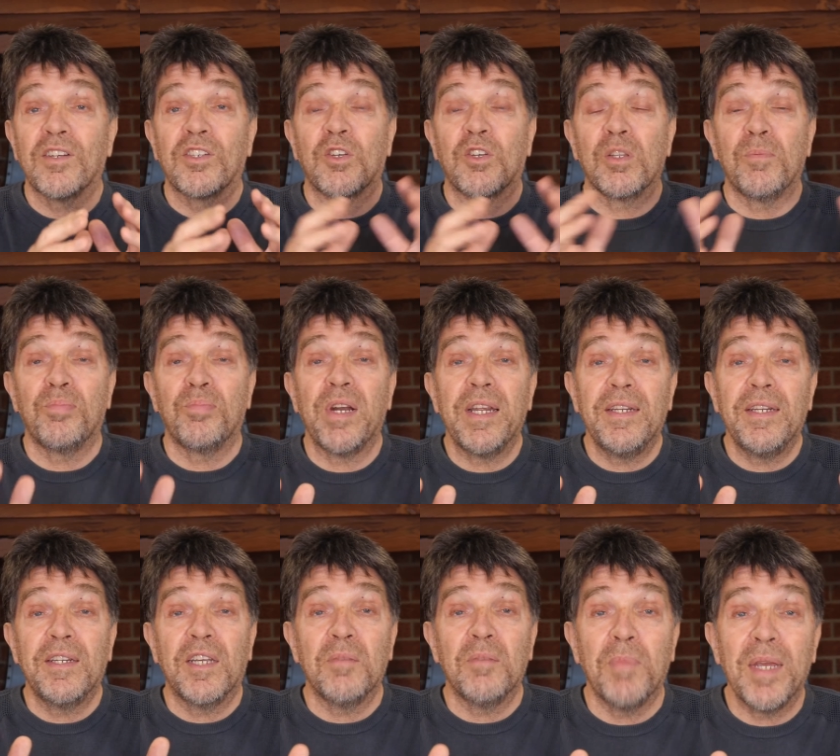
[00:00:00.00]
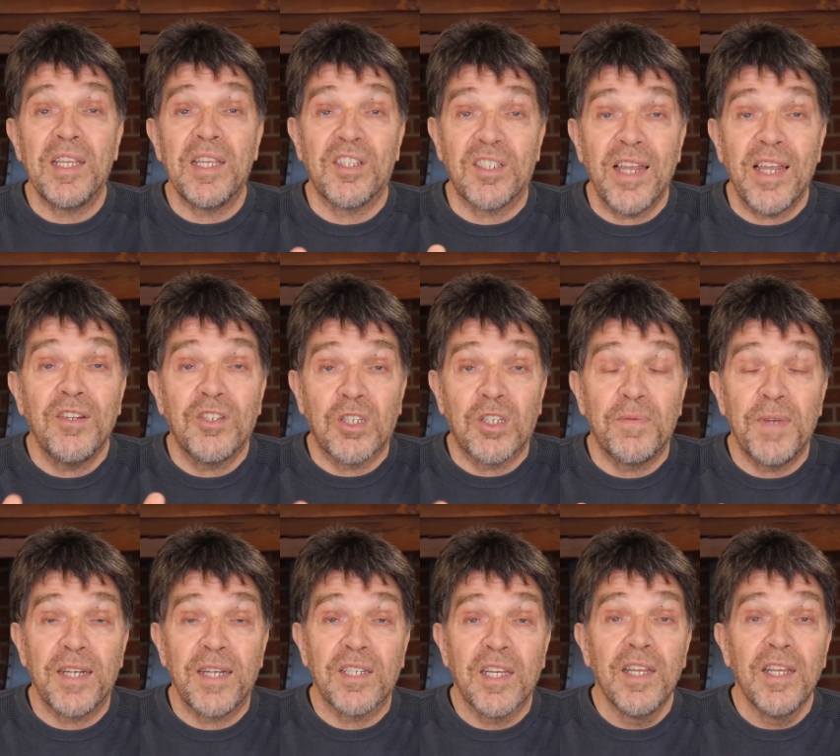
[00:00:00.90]
so the brain can make sense of
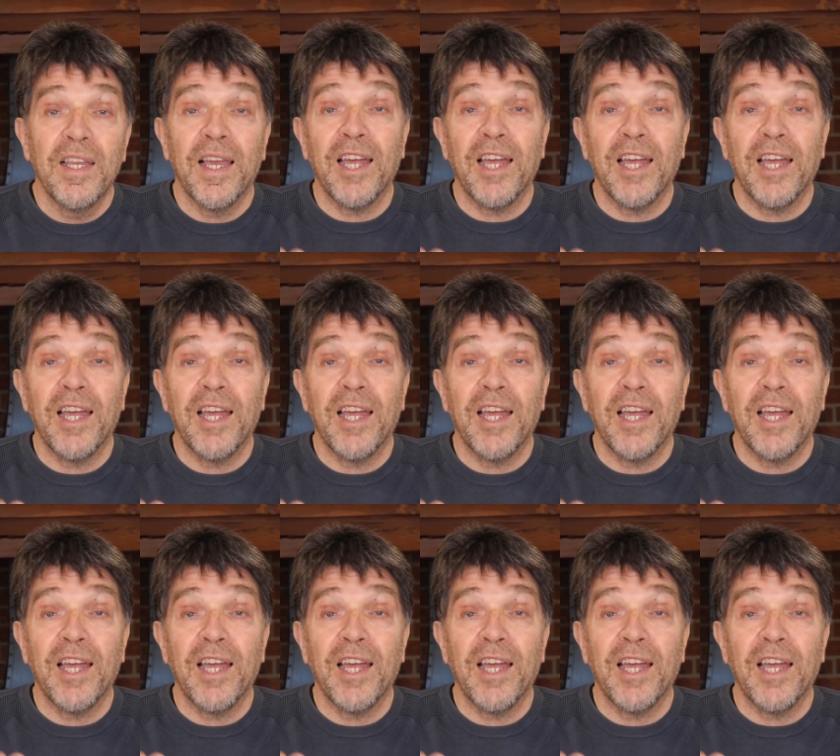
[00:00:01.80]
it